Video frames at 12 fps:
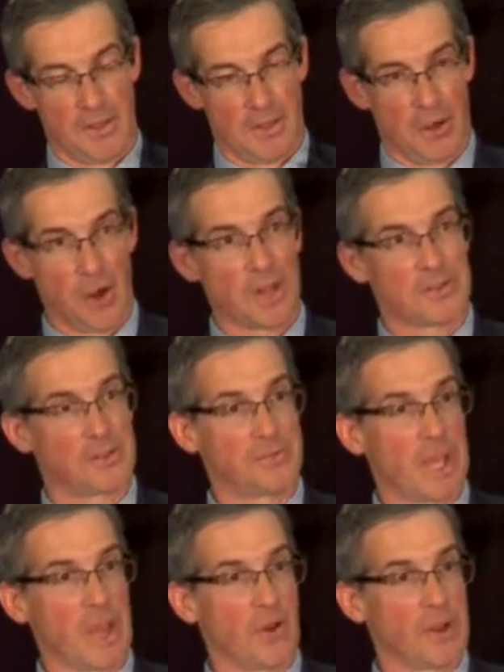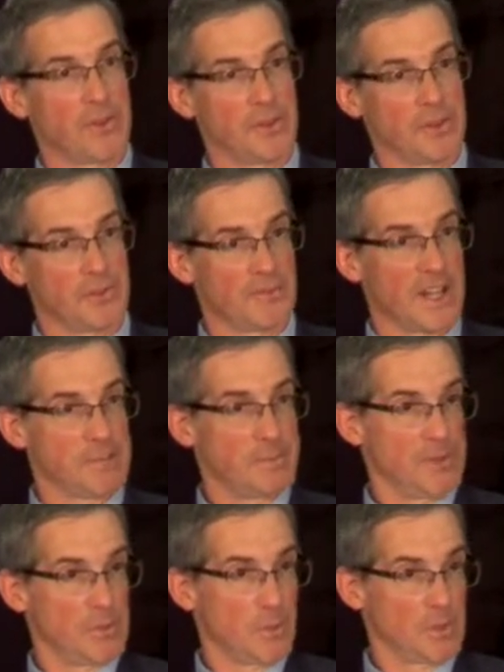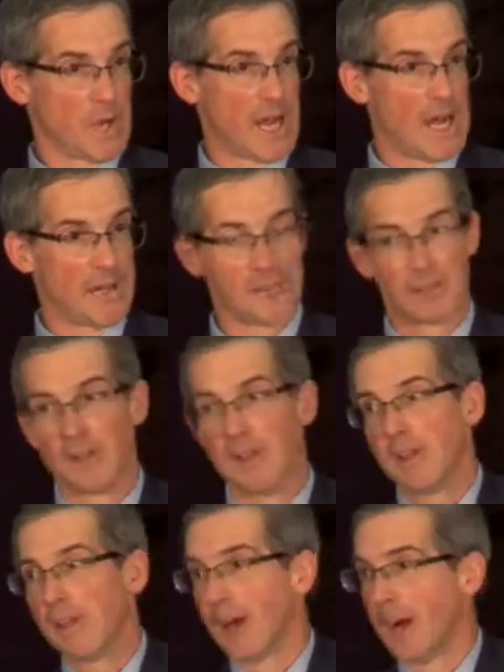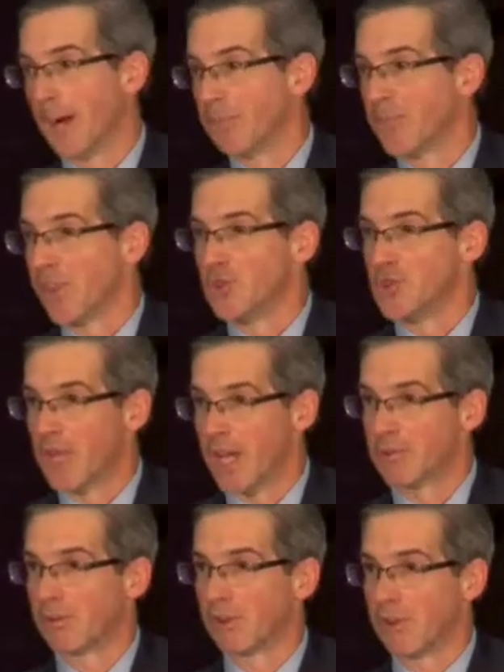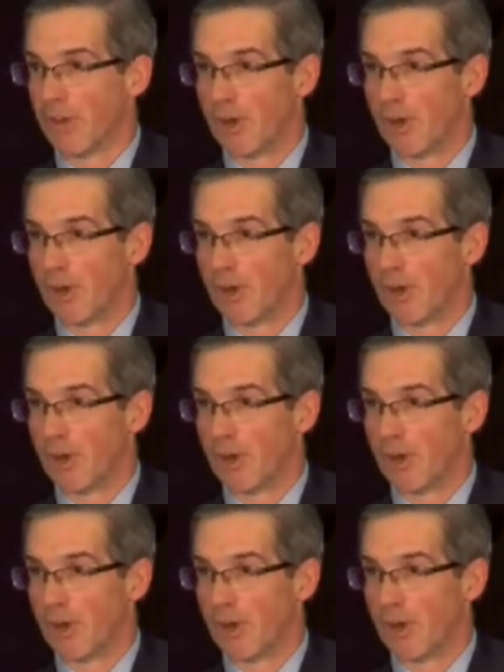the cost of carry for these investments will rise. Um, generally,